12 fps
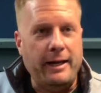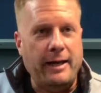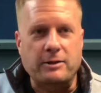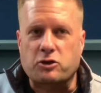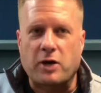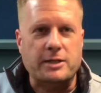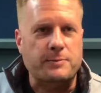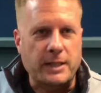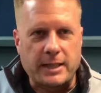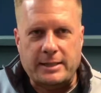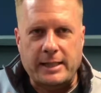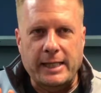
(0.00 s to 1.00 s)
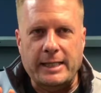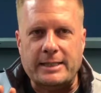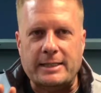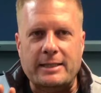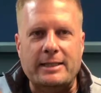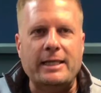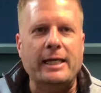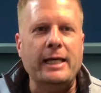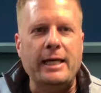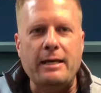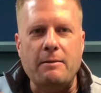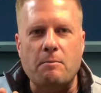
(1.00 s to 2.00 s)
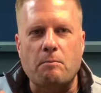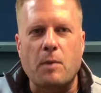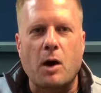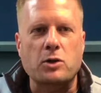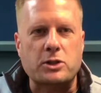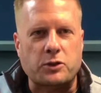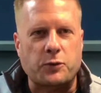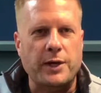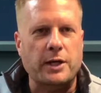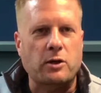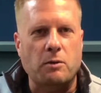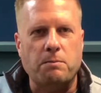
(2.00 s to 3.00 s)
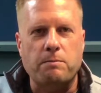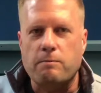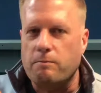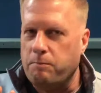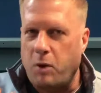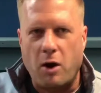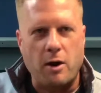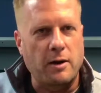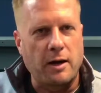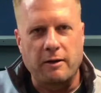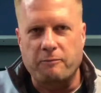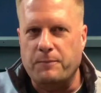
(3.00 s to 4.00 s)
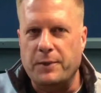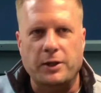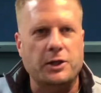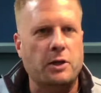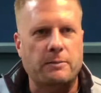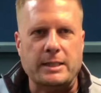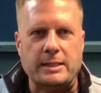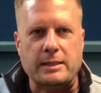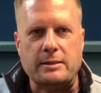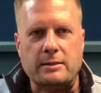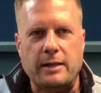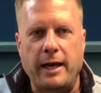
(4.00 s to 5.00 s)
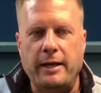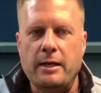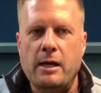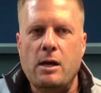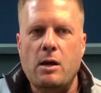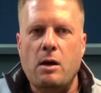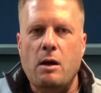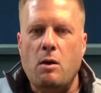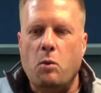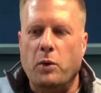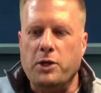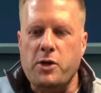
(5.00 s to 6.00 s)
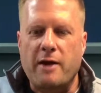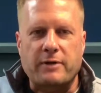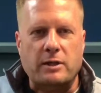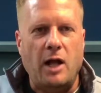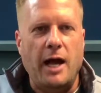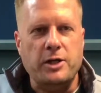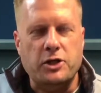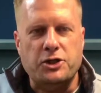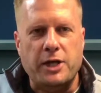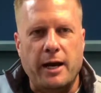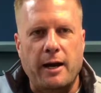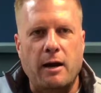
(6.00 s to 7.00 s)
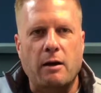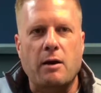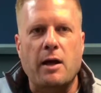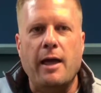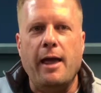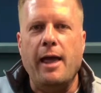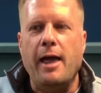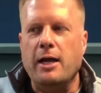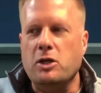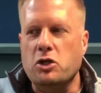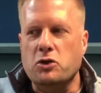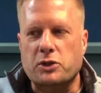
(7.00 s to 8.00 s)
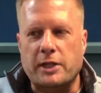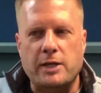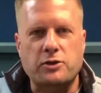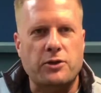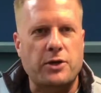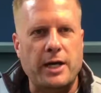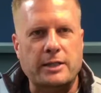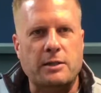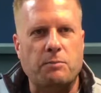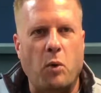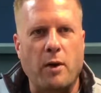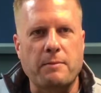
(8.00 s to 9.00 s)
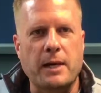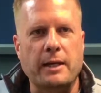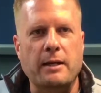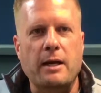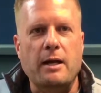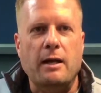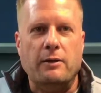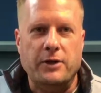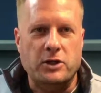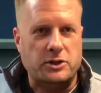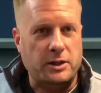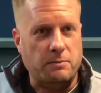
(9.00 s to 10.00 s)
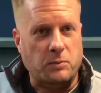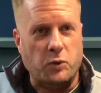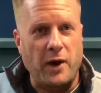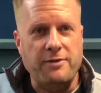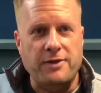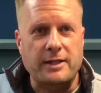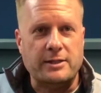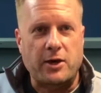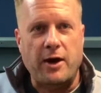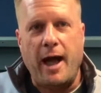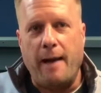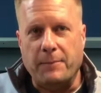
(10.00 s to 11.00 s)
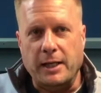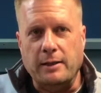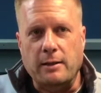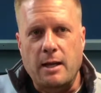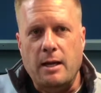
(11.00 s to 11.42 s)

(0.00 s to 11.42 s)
and trust me, this is the most critical part of building your business. Okay, when you have a client in your chair and you schedule their next appointment, there's some great things that are happening.